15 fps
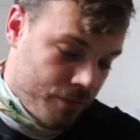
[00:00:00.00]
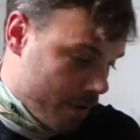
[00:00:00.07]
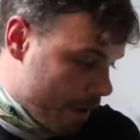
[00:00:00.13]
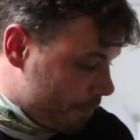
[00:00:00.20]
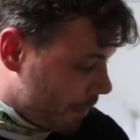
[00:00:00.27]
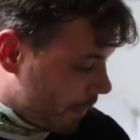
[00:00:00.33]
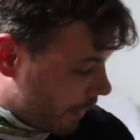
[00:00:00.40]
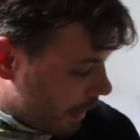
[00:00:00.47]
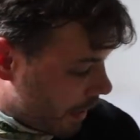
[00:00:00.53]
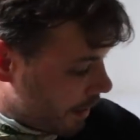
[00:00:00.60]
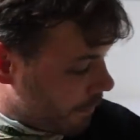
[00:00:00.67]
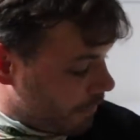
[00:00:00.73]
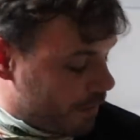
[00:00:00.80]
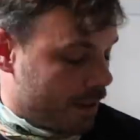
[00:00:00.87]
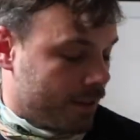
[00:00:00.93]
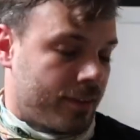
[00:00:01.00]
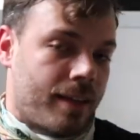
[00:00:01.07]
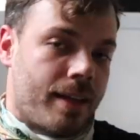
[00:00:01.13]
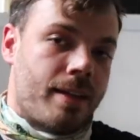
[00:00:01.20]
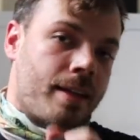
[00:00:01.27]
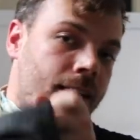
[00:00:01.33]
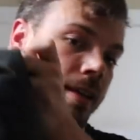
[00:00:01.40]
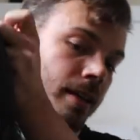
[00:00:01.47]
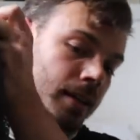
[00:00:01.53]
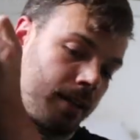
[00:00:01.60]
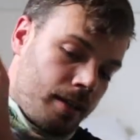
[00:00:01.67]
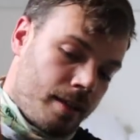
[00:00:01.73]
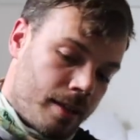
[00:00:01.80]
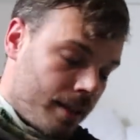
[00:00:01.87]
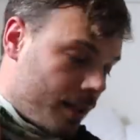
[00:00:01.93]
the front pocket, the first thing
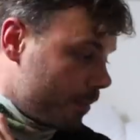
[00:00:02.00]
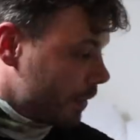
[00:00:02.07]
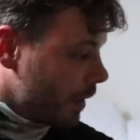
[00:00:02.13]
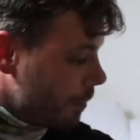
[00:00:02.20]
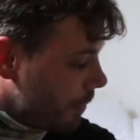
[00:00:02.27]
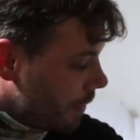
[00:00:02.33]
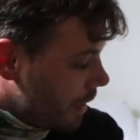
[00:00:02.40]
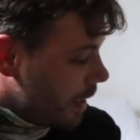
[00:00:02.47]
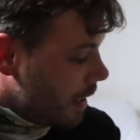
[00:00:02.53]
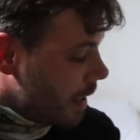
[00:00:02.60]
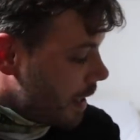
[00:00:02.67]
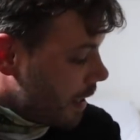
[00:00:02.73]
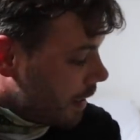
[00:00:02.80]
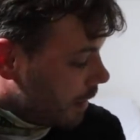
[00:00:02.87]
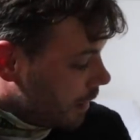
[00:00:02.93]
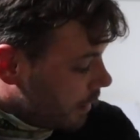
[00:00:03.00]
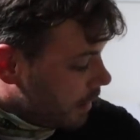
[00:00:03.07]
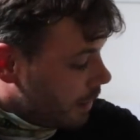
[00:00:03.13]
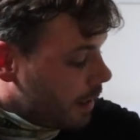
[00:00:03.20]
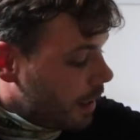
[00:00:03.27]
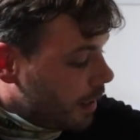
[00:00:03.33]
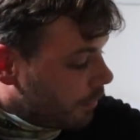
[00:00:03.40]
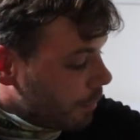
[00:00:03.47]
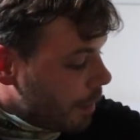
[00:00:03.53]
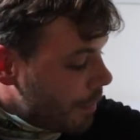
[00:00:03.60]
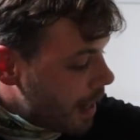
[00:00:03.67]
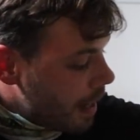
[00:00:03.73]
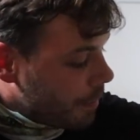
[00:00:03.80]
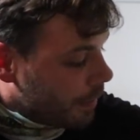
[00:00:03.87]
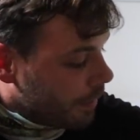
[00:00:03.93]
that I'm gonna put in there is my
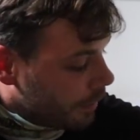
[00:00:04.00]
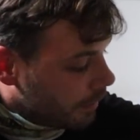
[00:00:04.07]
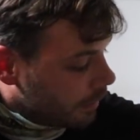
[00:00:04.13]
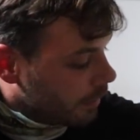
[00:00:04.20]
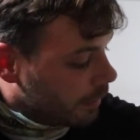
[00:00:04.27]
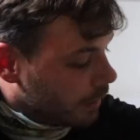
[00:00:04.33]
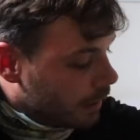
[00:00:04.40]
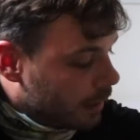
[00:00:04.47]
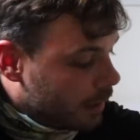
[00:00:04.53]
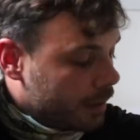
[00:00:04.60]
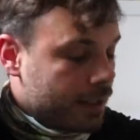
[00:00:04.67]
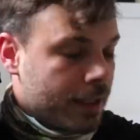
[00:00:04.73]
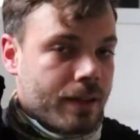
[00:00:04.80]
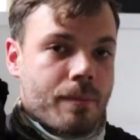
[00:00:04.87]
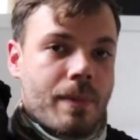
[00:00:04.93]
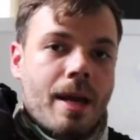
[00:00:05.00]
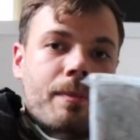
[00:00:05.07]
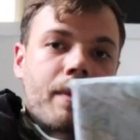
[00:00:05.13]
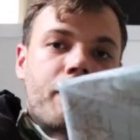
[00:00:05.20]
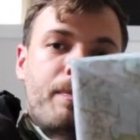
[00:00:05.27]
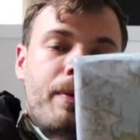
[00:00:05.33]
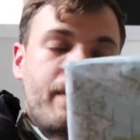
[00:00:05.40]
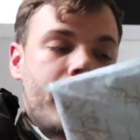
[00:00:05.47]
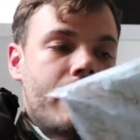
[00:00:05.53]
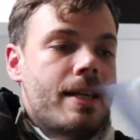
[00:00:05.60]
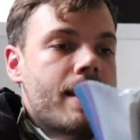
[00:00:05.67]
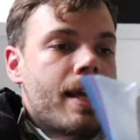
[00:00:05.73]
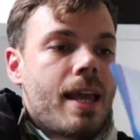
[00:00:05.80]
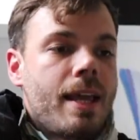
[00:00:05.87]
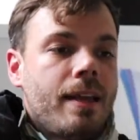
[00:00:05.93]
map. Now the map I've put
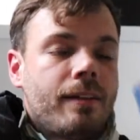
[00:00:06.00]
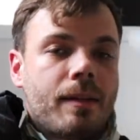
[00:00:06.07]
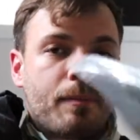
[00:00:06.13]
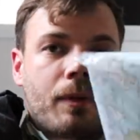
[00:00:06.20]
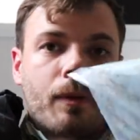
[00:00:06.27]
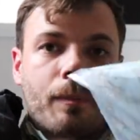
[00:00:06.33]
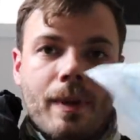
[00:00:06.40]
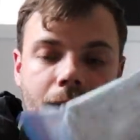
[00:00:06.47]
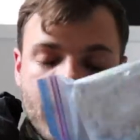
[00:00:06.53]
in a Ziploc